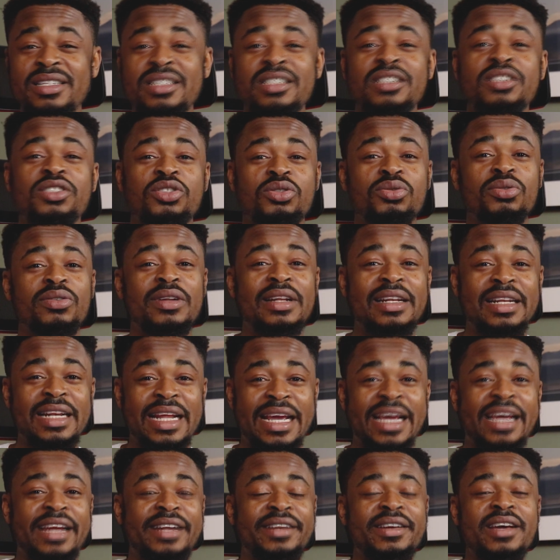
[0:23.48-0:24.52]
need to
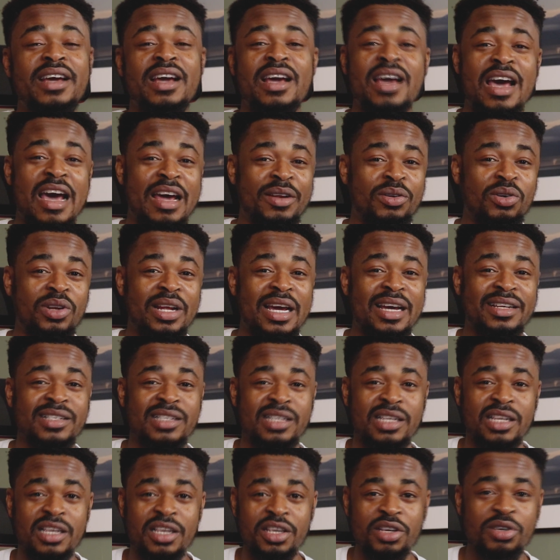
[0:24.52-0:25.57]
learn another
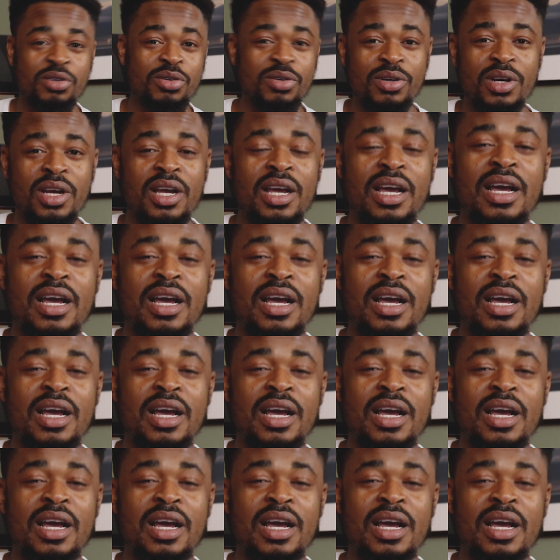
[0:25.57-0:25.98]
skill,